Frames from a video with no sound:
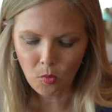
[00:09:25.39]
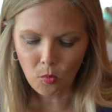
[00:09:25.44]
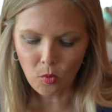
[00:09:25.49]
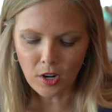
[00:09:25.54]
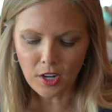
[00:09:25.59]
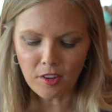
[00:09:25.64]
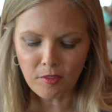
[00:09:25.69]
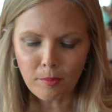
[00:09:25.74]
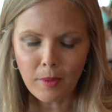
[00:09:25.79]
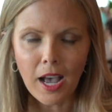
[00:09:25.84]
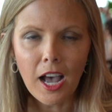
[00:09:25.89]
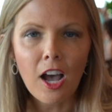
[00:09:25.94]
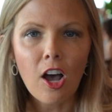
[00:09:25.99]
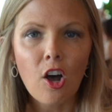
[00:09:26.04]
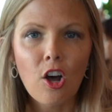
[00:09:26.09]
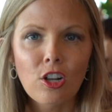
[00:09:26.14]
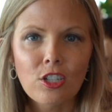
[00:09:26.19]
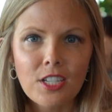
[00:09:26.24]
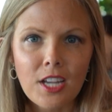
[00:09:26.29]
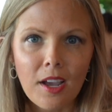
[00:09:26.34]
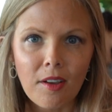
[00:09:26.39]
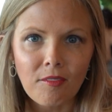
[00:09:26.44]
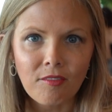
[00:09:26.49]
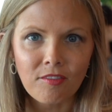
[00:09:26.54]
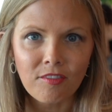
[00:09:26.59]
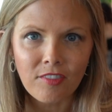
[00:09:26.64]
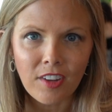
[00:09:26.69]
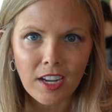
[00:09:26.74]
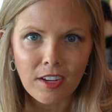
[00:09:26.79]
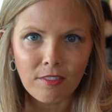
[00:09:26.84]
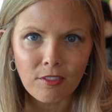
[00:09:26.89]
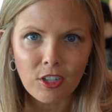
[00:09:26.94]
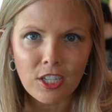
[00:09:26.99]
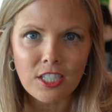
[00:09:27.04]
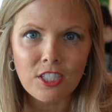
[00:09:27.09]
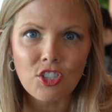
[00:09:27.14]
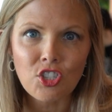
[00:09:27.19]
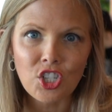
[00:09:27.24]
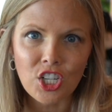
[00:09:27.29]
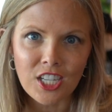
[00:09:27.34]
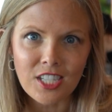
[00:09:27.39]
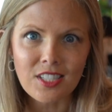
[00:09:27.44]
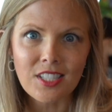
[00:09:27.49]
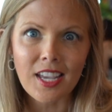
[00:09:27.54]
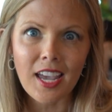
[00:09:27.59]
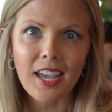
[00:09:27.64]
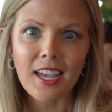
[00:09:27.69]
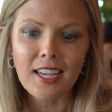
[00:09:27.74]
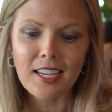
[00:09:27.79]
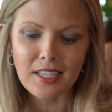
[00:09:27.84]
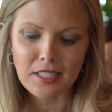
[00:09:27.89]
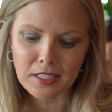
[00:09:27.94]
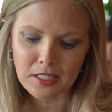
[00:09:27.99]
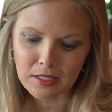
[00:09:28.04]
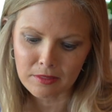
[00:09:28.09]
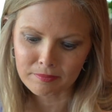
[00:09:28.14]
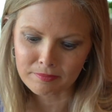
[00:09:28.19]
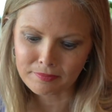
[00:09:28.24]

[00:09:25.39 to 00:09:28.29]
One of my all-time favorite cheesecakes.